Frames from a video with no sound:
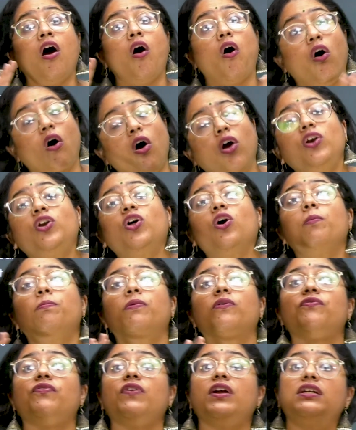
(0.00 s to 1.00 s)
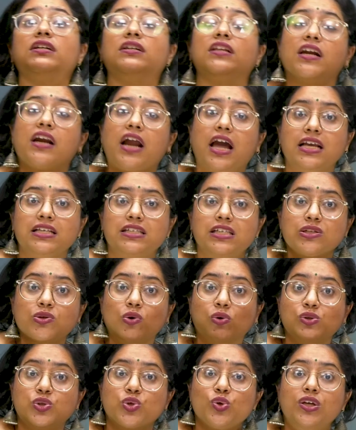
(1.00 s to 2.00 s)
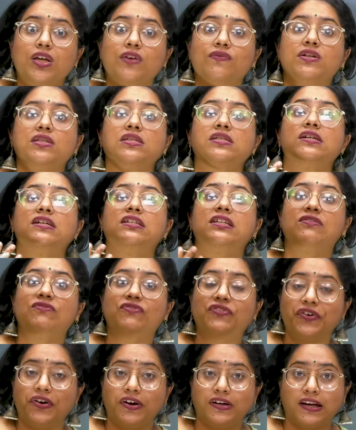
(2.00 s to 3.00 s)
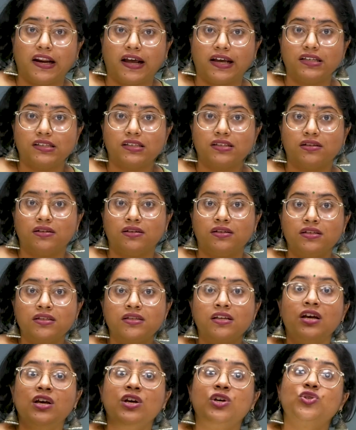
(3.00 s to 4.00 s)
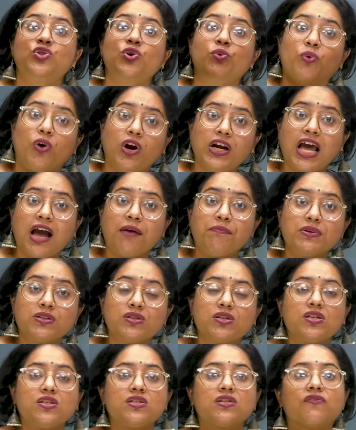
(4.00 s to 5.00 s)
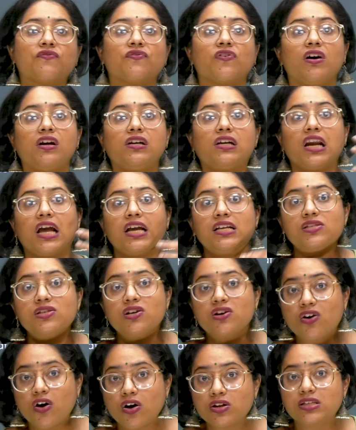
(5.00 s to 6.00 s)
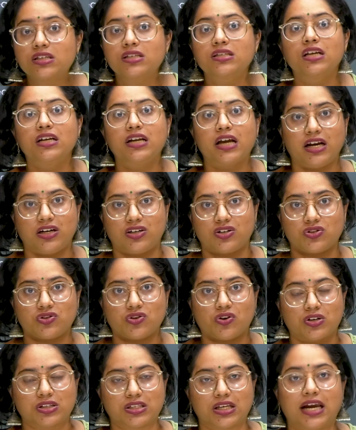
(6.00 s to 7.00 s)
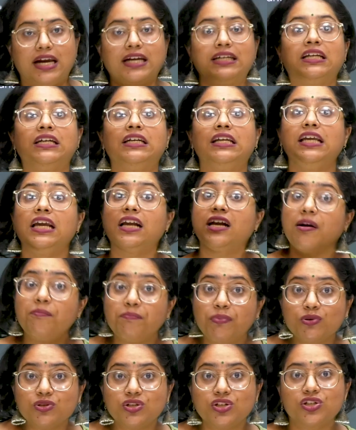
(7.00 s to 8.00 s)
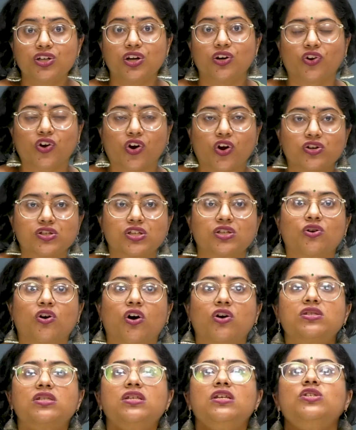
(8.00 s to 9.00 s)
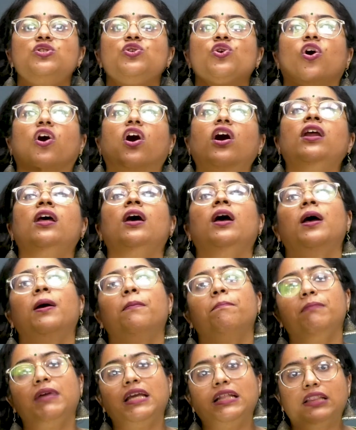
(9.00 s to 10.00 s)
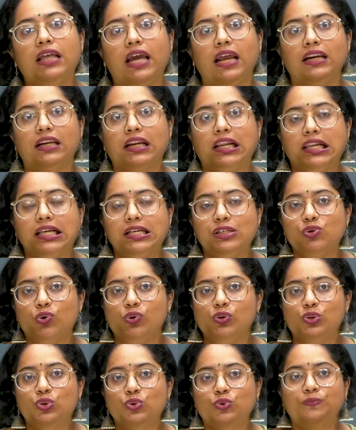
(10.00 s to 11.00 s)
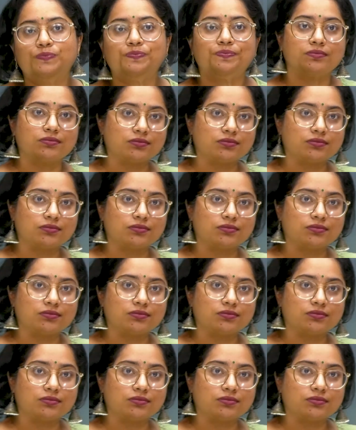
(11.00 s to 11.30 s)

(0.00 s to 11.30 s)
On top of it, the rice is also given certain fertilizers. So, what happens is the fertilizer causes the nitrous oxide, the decomposition causes your methane release also.